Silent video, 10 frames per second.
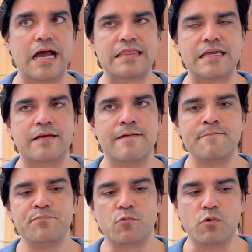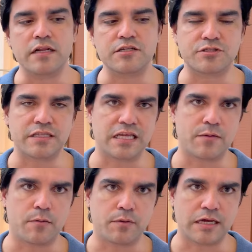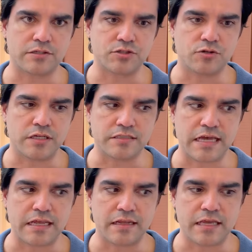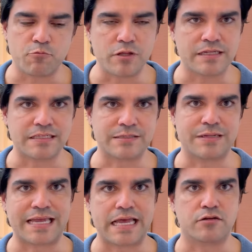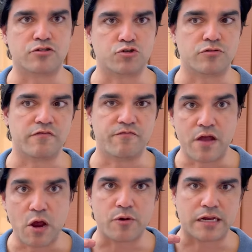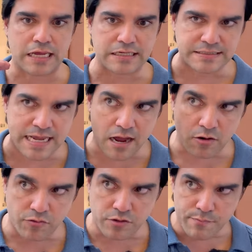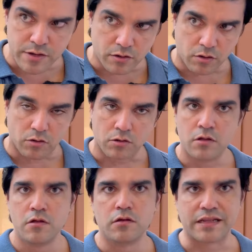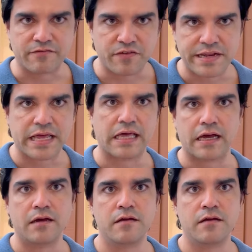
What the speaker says: I think one interesting thing about Bellagio is that it really does seem to cater to the very like down the middle, like vanilla